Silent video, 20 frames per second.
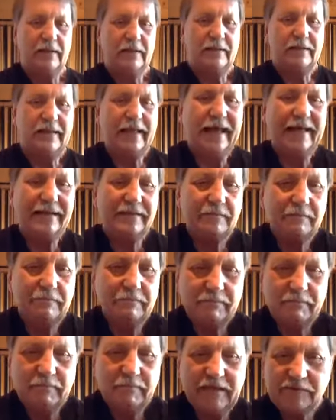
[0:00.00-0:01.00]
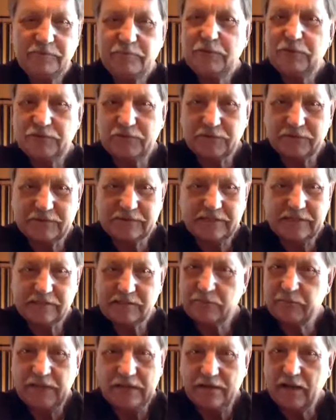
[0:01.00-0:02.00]
That makes musical sense
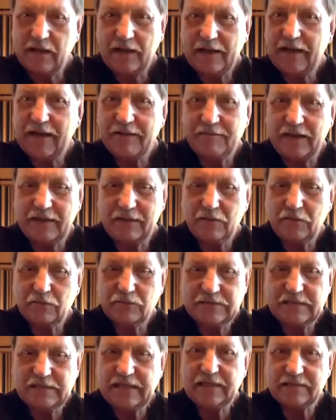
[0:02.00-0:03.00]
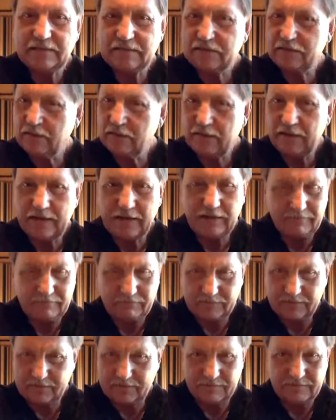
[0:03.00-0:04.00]
to me, to not have that low D until like
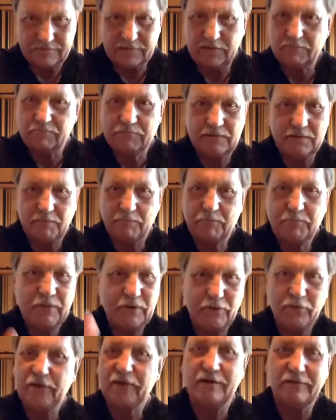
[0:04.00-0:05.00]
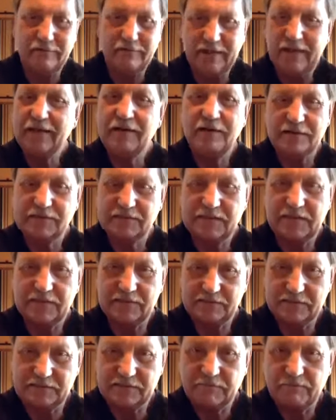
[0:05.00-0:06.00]
the period, the end of the
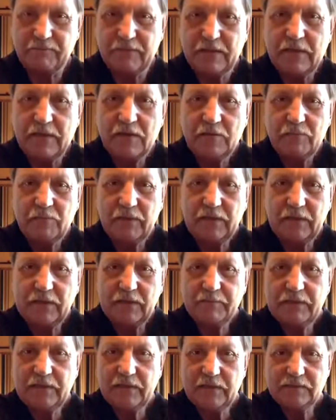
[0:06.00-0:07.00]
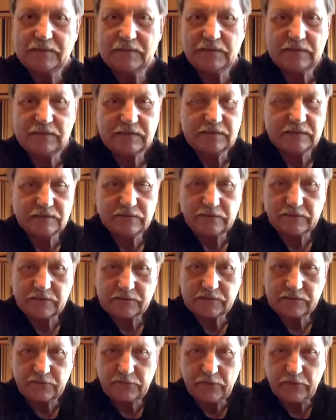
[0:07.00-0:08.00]
sentence. But let's listen to the
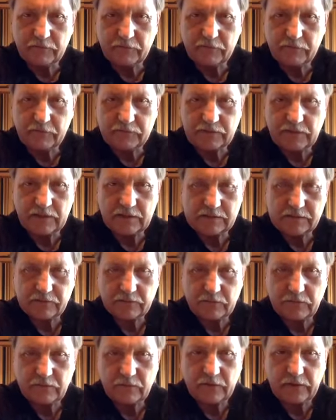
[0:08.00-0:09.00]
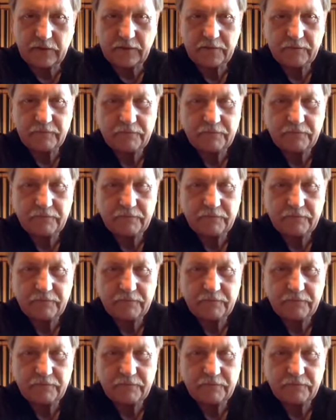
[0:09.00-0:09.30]
studio version of this real quick.